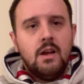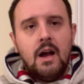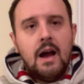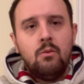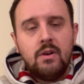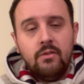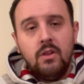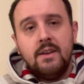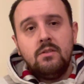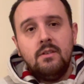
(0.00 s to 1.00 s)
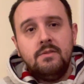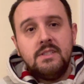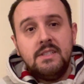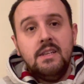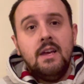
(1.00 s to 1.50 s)
I would have liked to have
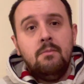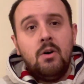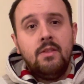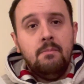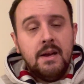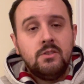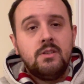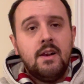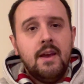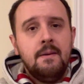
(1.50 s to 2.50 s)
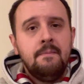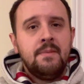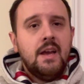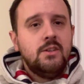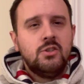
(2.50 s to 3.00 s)
seen him on the bench today,
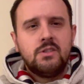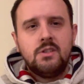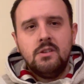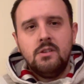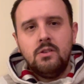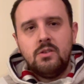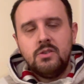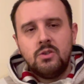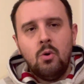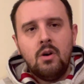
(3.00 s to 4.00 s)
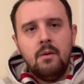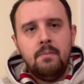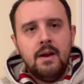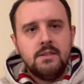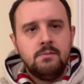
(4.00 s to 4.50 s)
and just to soak up
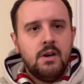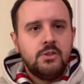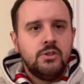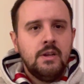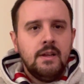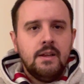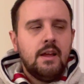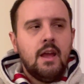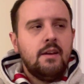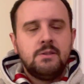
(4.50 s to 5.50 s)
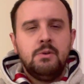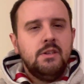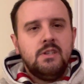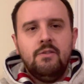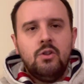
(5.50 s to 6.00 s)
as much
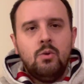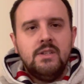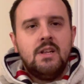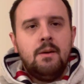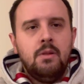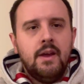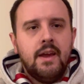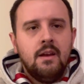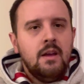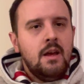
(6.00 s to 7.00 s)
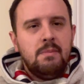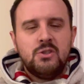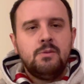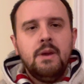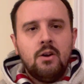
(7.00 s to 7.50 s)
experience, even though he's not playing, but
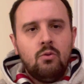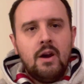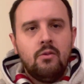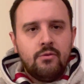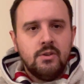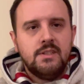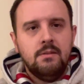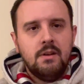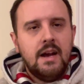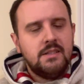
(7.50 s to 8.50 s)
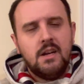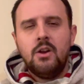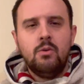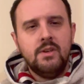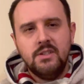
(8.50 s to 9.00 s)
just being around first team guys. And I
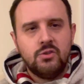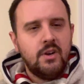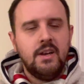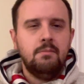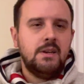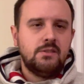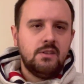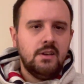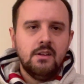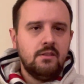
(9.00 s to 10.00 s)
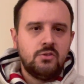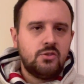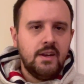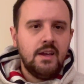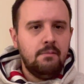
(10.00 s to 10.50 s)
know he's in training, but
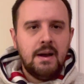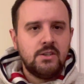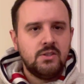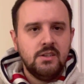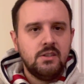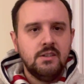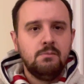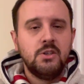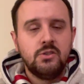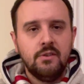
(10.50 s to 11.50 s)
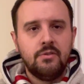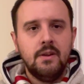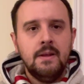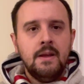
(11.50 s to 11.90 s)
training and match day is much different.